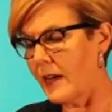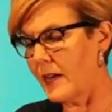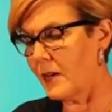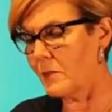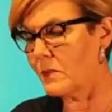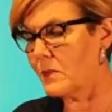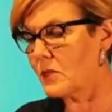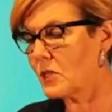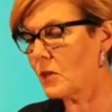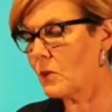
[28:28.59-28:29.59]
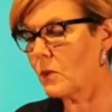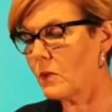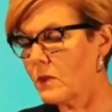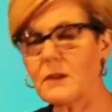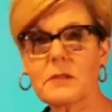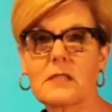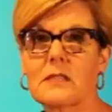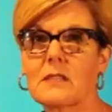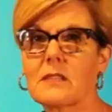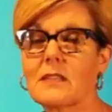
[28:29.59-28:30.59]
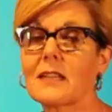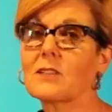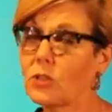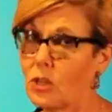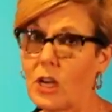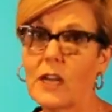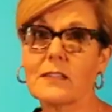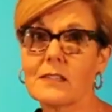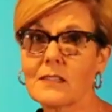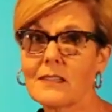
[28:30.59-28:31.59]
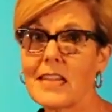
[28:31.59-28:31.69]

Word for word: Um, so that was that's a lot.